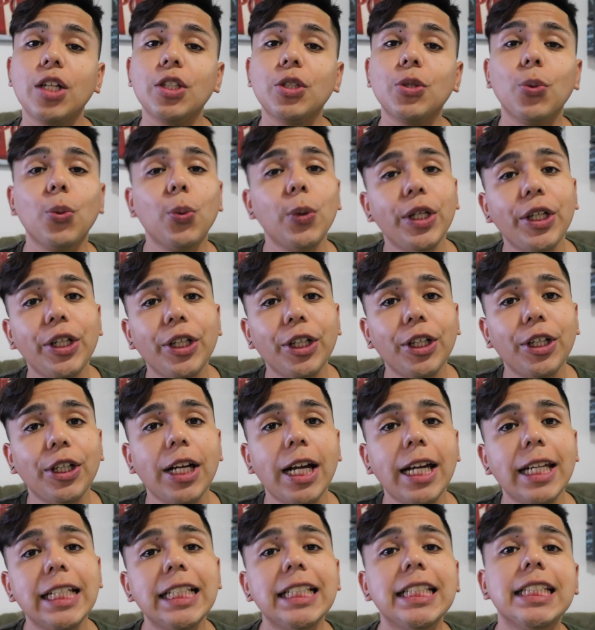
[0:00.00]
on Twitter,
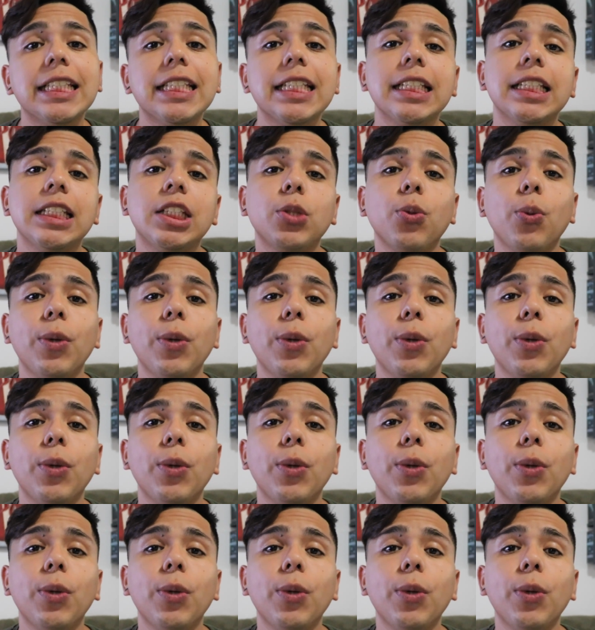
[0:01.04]
and it's in